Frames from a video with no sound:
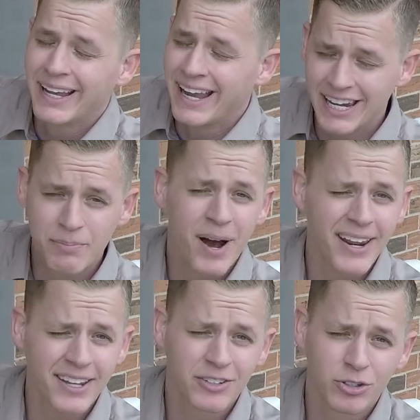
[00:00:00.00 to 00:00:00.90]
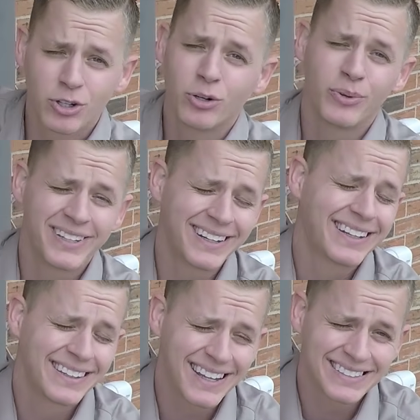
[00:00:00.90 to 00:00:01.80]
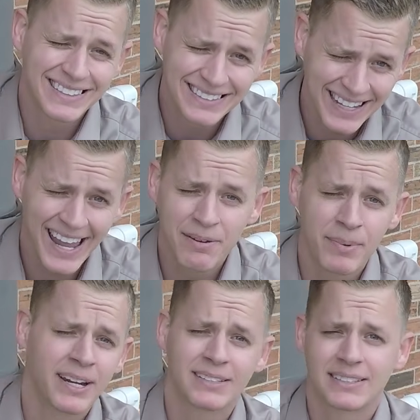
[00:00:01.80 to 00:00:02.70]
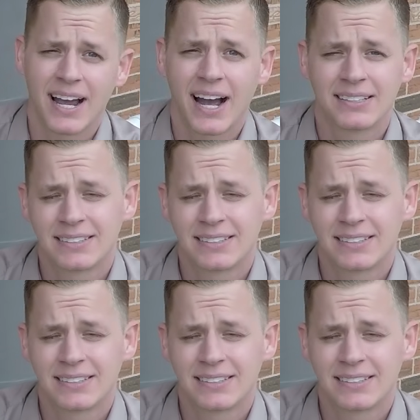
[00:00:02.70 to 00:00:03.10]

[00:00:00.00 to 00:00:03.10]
Anybody can do it. We did it in less than 10 minutes, guys.